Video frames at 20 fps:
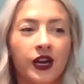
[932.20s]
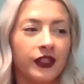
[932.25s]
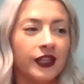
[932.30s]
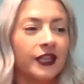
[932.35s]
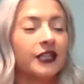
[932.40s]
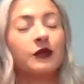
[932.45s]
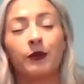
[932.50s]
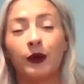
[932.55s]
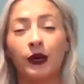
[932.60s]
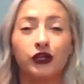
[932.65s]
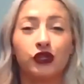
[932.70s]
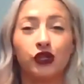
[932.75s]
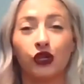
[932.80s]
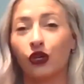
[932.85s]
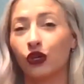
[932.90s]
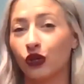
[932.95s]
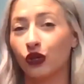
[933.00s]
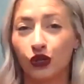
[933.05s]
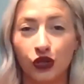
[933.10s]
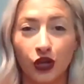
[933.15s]
this picture
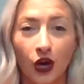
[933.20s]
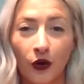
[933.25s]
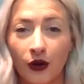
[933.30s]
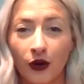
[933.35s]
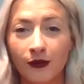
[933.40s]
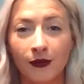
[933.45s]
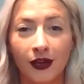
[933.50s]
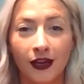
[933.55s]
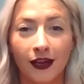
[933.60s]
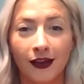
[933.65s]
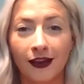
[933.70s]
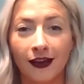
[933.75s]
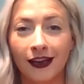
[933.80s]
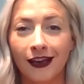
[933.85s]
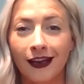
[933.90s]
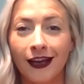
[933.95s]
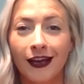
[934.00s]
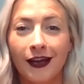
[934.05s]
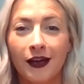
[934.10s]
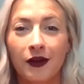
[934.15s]
you're showing
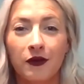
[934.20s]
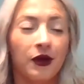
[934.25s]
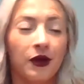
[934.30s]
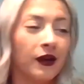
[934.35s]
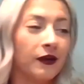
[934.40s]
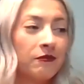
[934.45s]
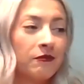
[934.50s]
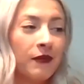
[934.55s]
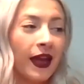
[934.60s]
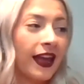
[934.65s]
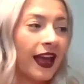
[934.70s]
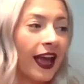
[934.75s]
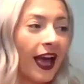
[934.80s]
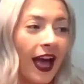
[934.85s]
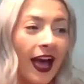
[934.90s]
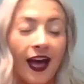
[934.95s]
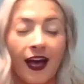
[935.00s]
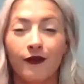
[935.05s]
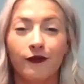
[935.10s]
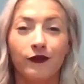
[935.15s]
me may
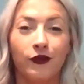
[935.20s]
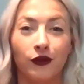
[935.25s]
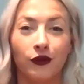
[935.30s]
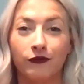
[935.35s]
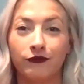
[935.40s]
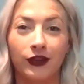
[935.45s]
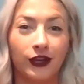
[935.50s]
have,